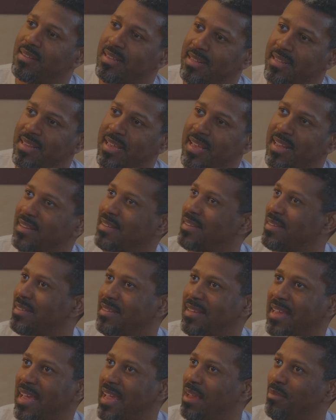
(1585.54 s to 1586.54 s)
That
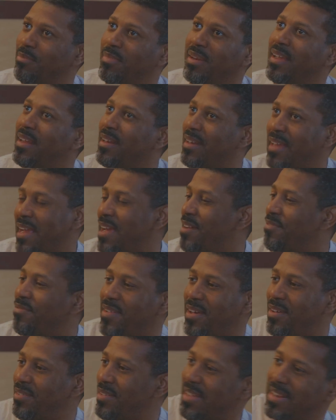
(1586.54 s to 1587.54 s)
came later. Like I
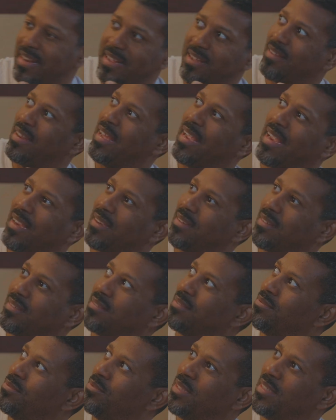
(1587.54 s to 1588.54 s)
found that out like
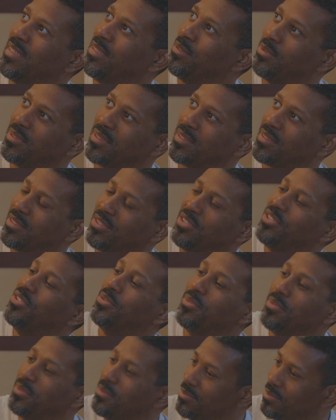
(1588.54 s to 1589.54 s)
when he was
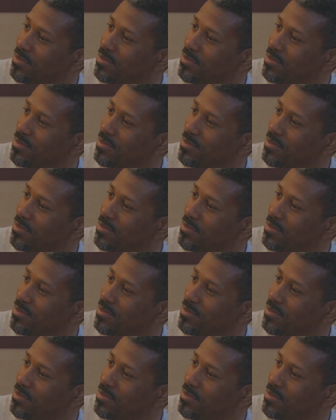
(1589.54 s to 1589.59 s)
2.